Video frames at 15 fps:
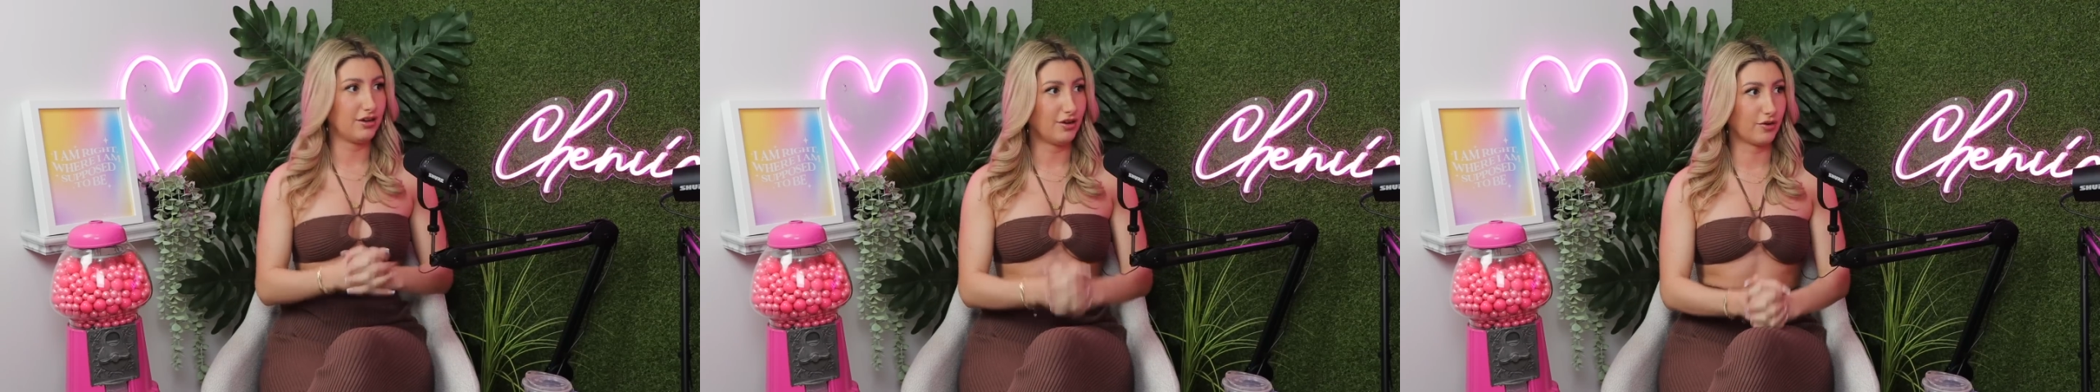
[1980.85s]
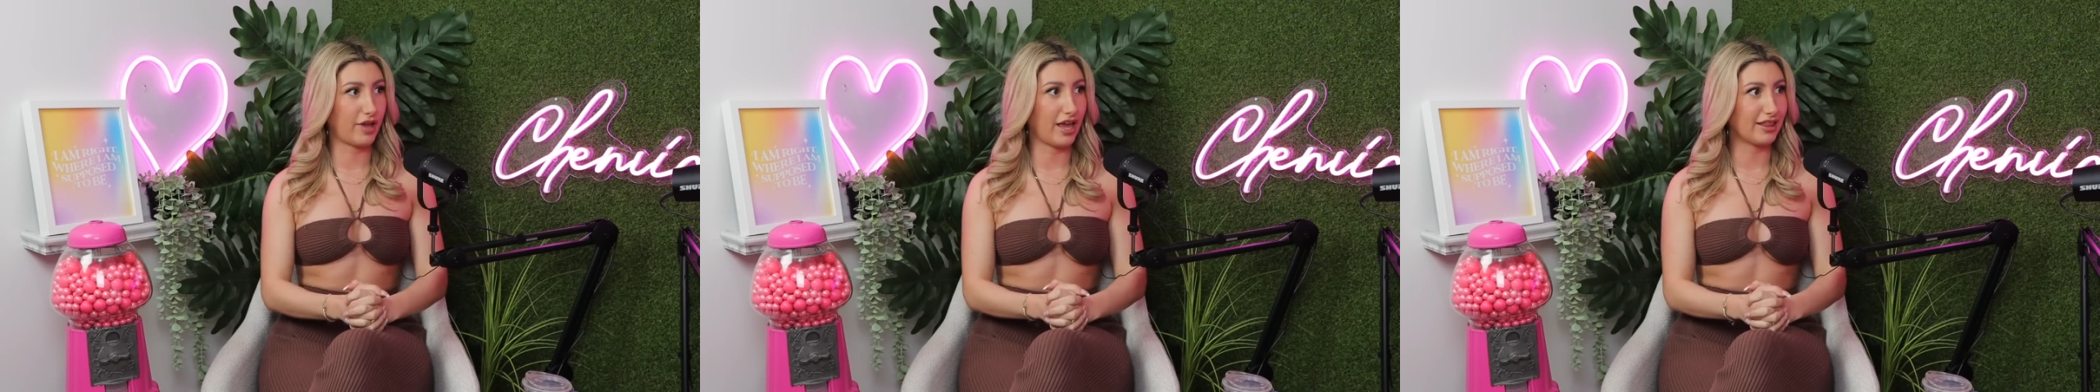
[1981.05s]

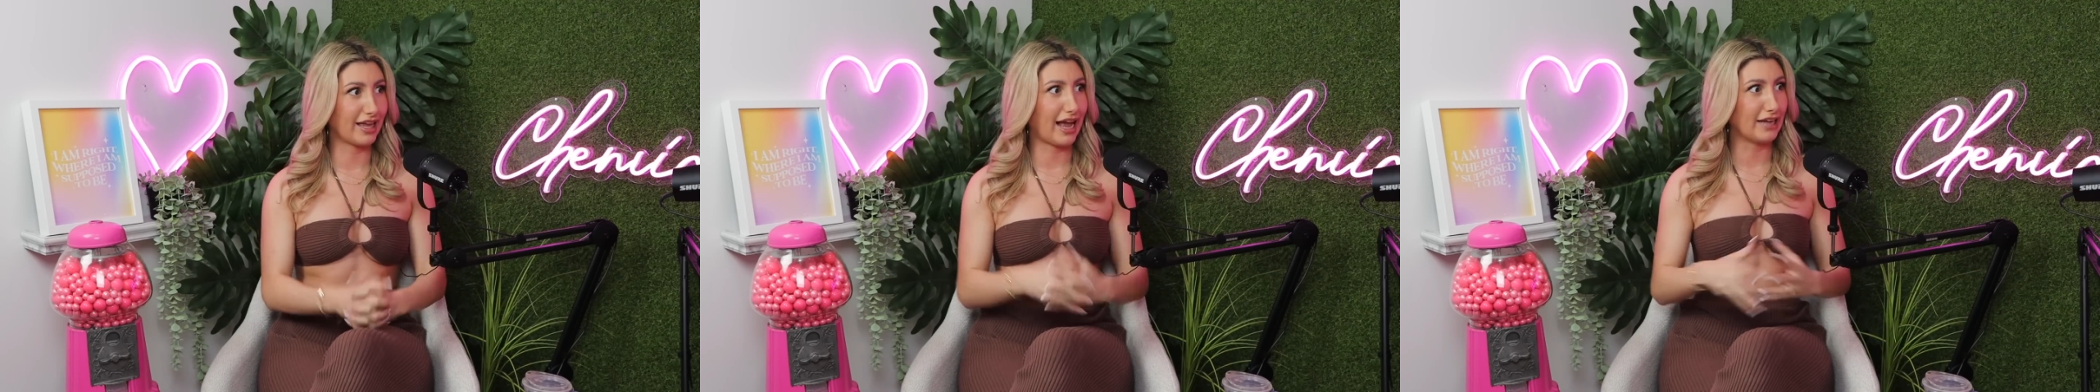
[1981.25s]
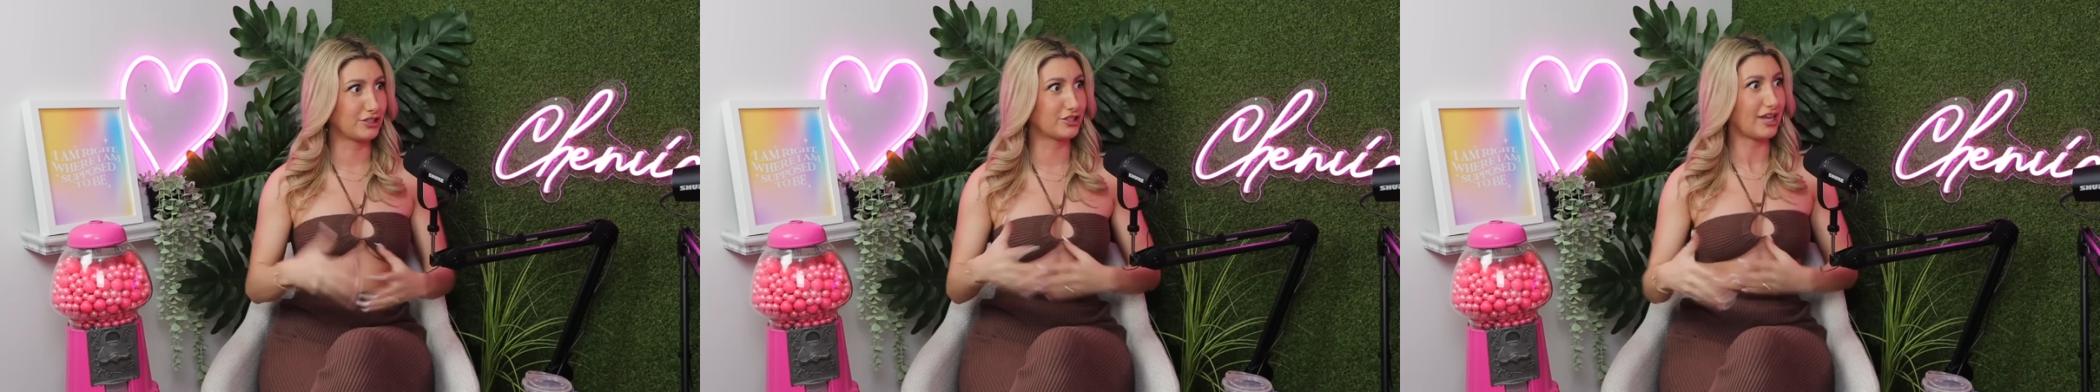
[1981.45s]
okay,
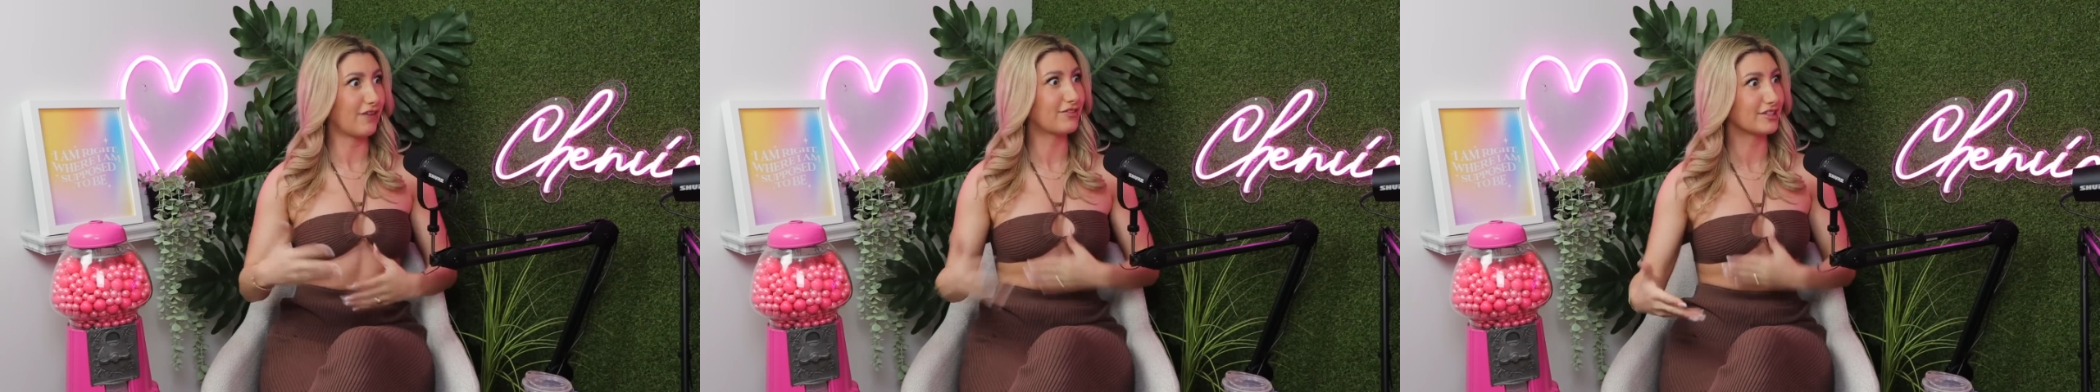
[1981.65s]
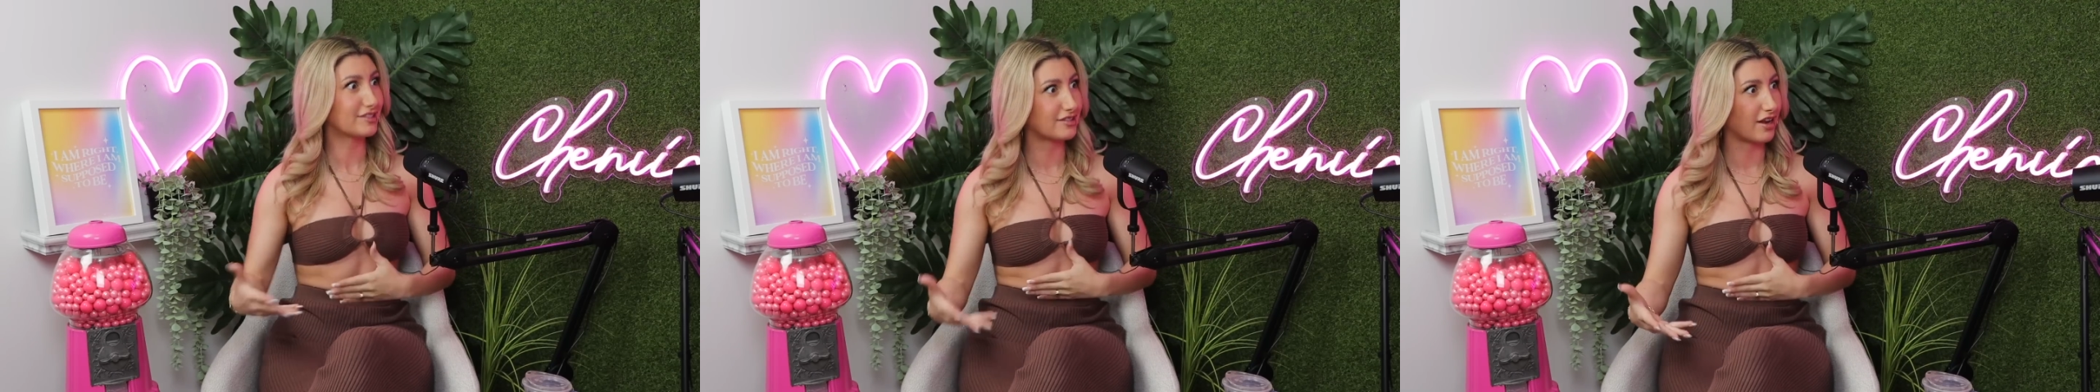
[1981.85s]
like I just
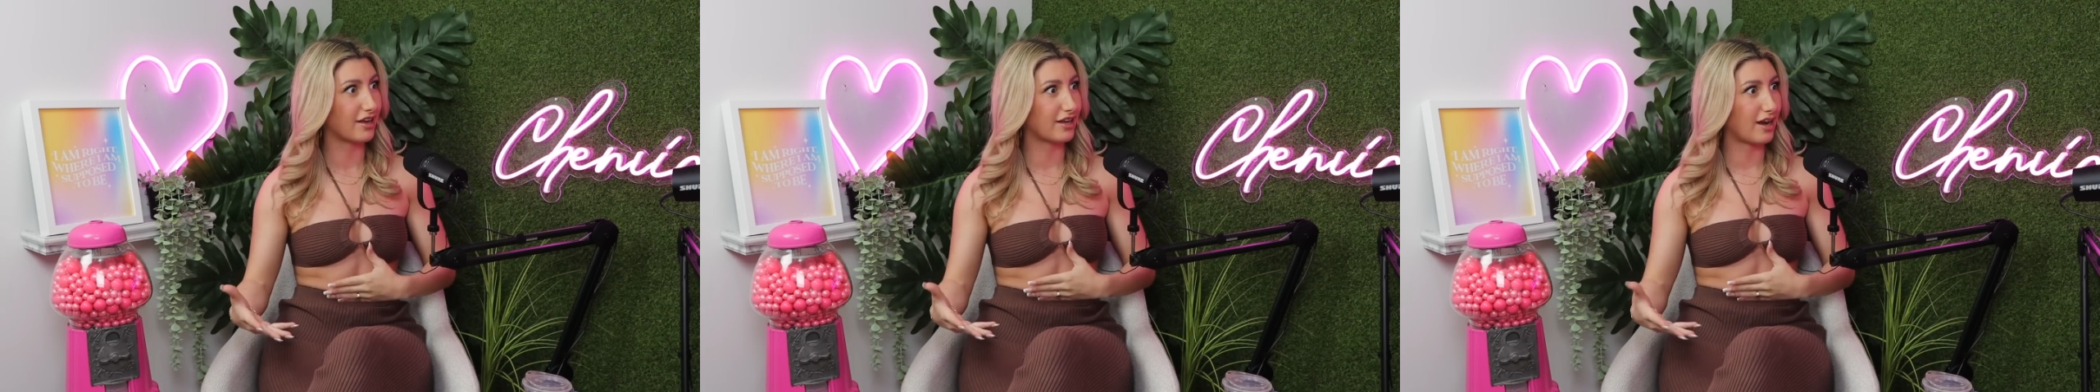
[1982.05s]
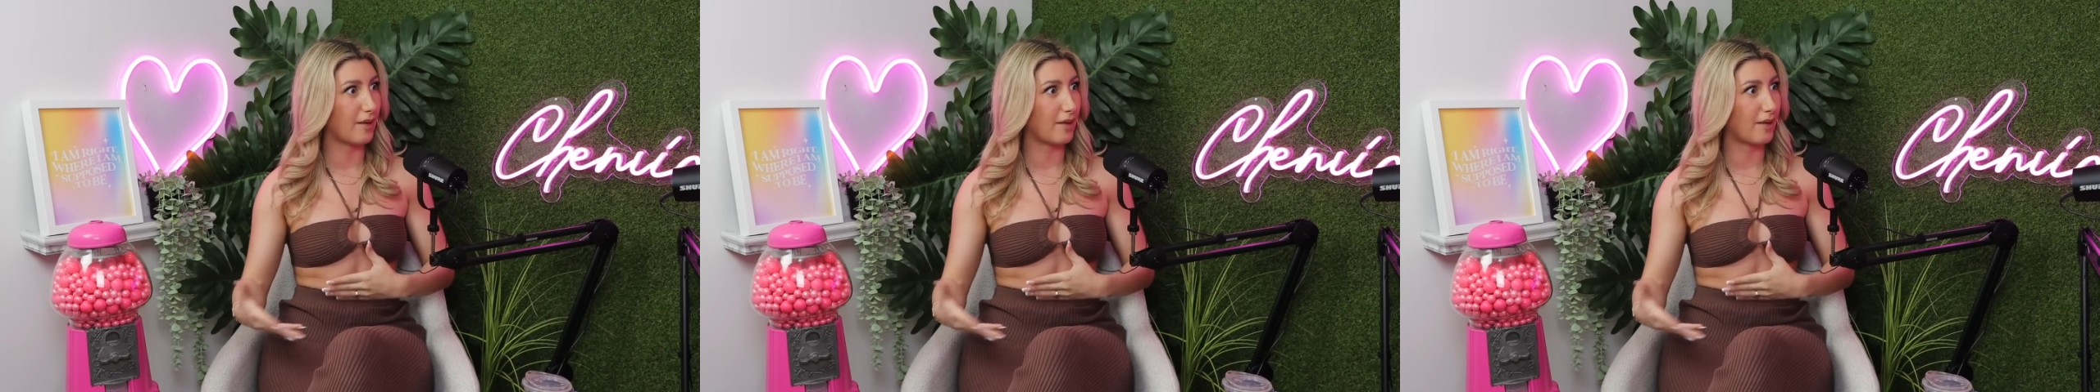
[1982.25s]
have to suck it